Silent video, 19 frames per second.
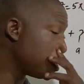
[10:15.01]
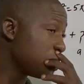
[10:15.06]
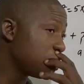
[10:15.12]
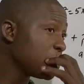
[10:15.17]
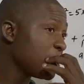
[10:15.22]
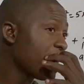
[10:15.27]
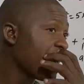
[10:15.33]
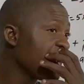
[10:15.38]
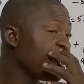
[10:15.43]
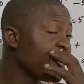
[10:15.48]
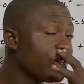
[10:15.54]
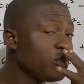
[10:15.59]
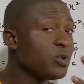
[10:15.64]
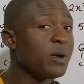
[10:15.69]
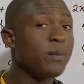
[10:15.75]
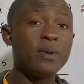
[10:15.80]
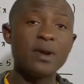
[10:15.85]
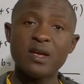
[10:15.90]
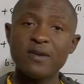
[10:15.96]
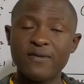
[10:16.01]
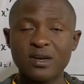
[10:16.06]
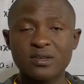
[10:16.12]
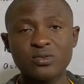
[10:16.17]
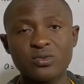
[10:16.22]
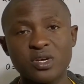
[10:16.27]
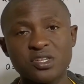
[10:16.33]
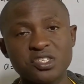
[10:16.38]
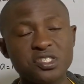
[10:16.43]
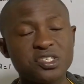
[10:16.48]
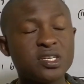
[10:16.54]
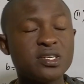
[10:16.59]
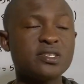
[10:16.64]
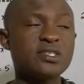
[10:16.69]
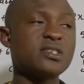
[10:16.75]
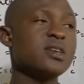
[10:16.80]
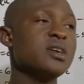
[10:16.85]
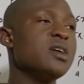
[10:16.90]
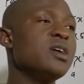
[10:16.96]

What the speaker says: So either you apply factorizations,